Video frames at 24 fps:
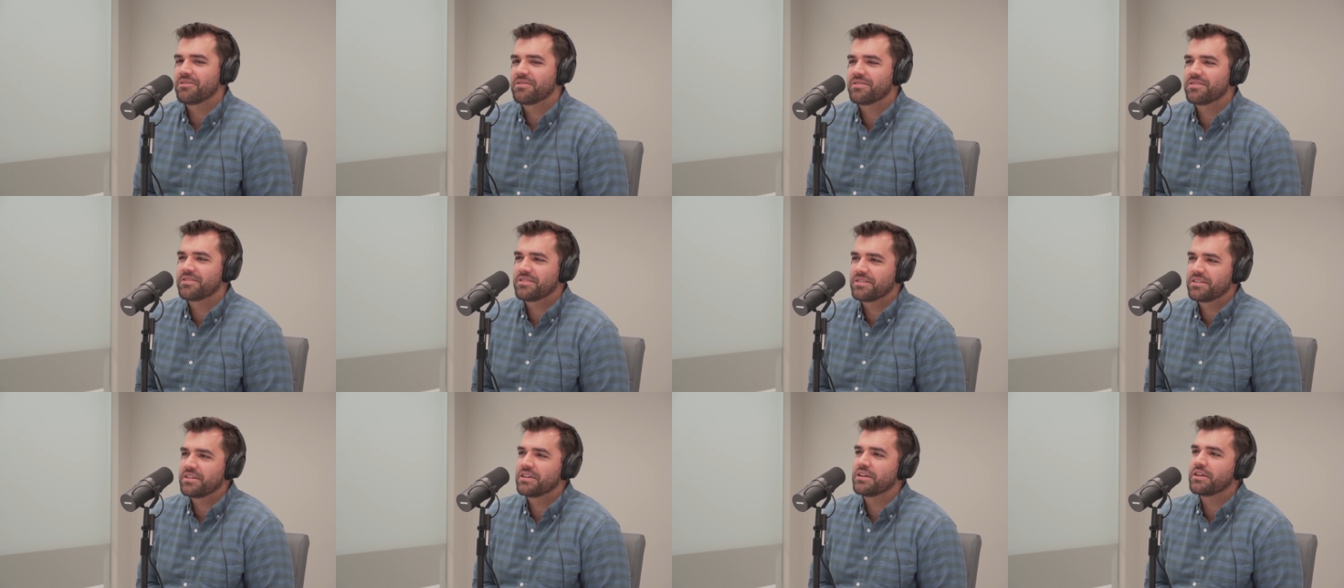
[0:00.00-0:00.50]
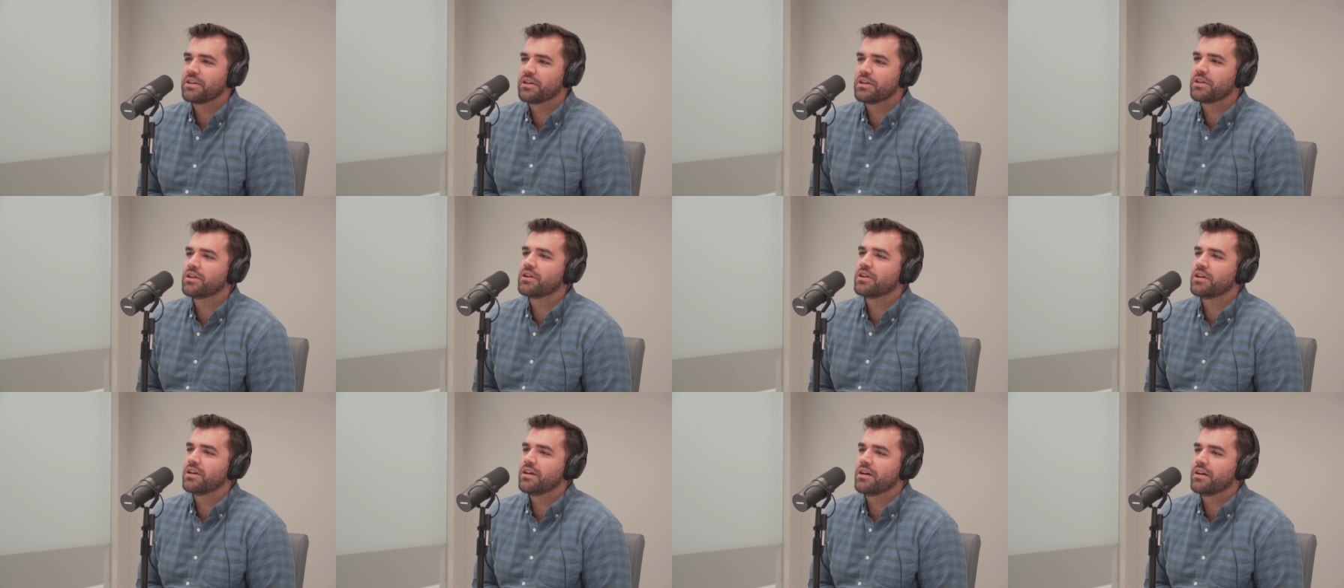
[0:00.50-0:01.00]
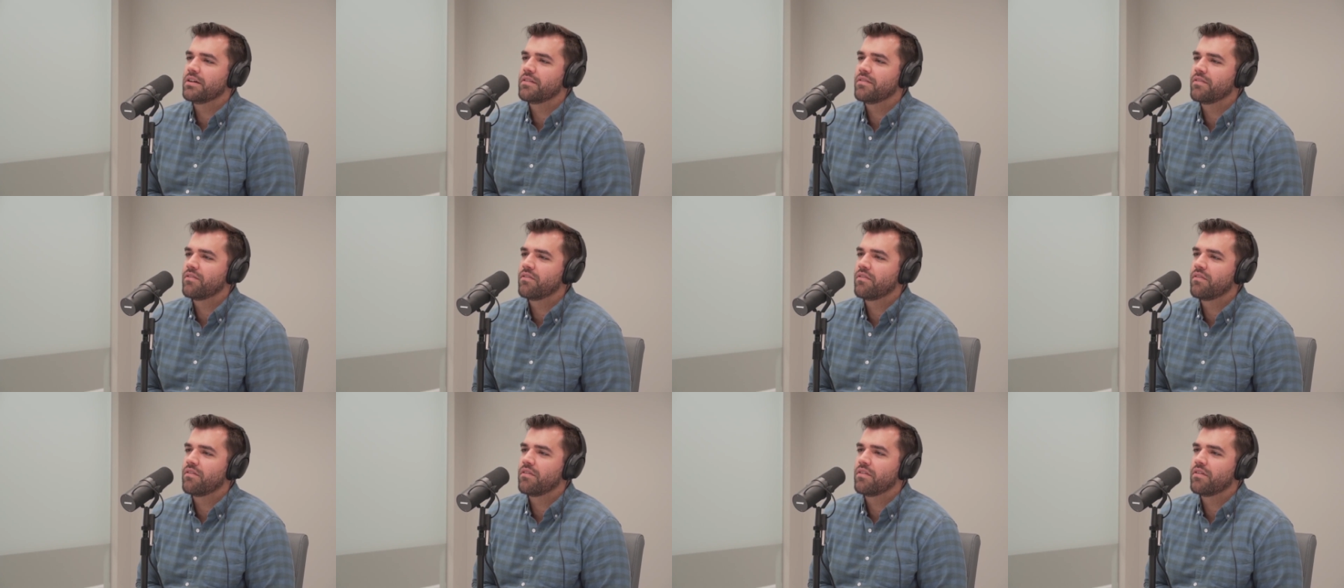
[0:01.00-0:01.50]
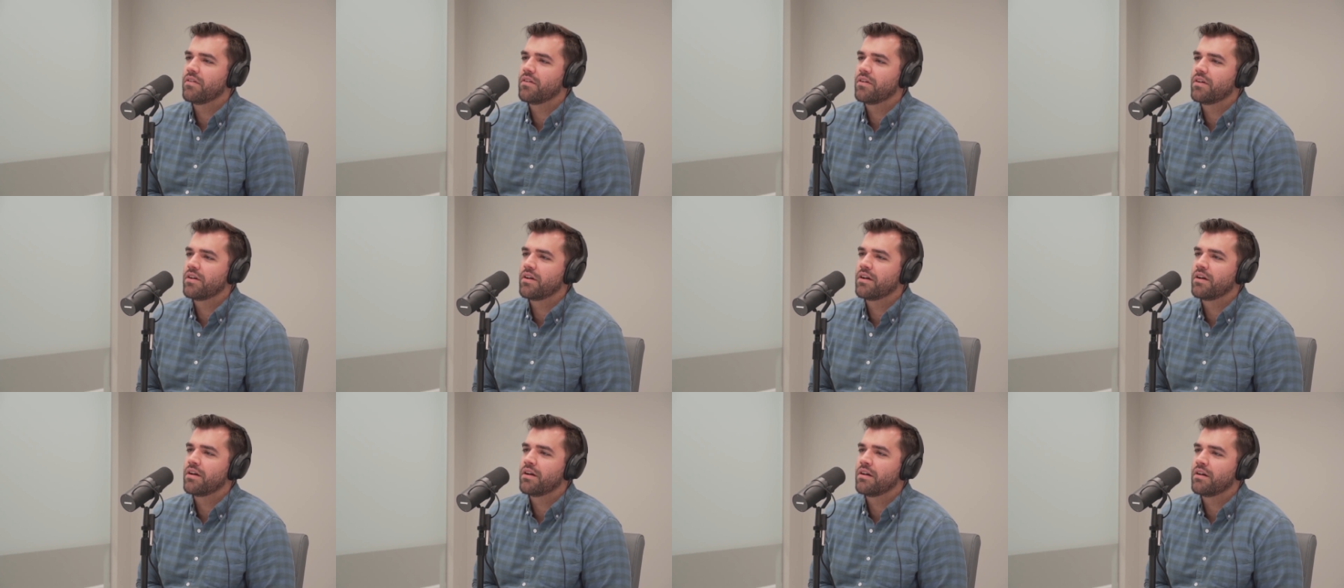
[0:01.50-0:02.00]
it could also be it
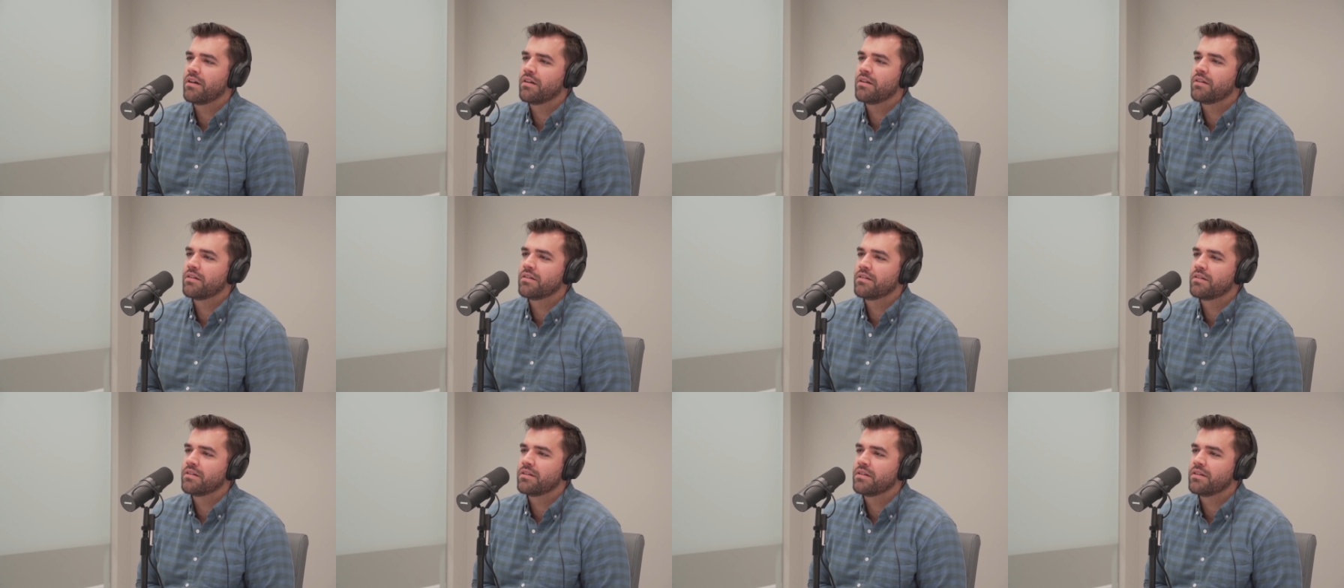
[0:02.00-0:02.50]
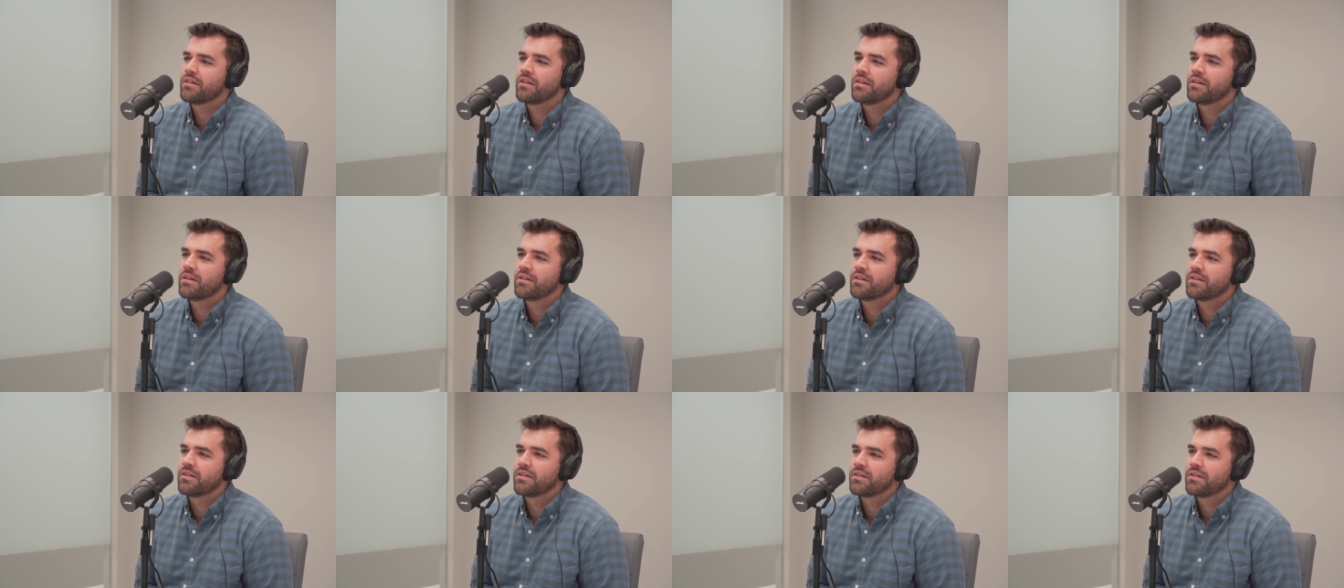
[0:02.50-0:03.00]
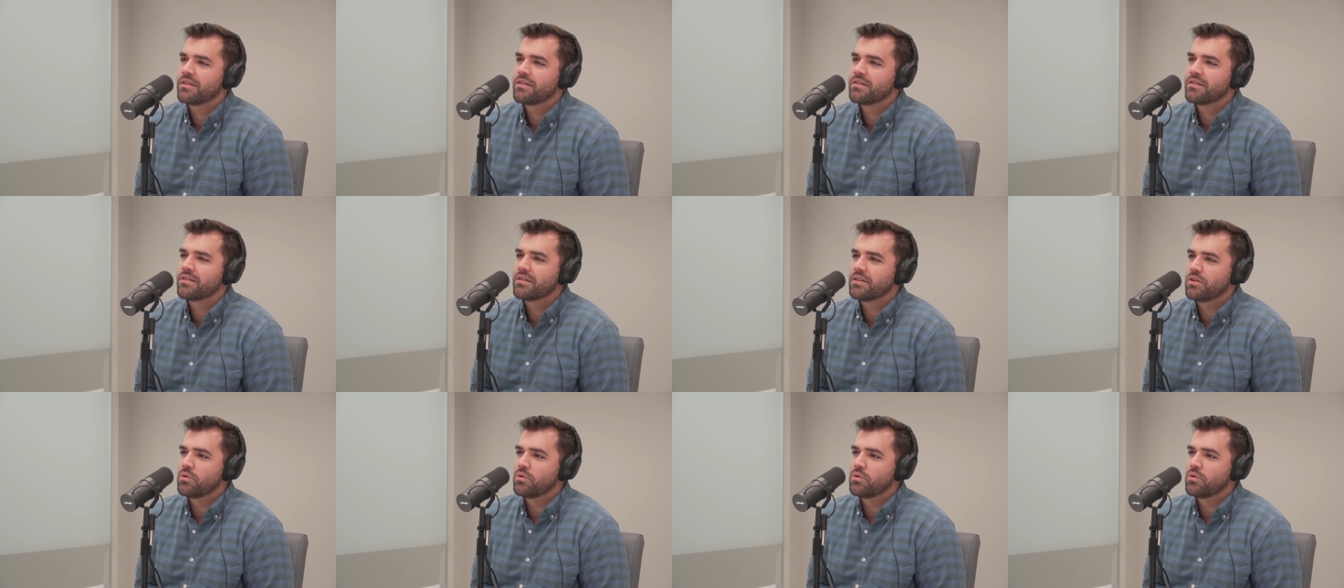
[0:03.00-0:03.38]
could be anywhere.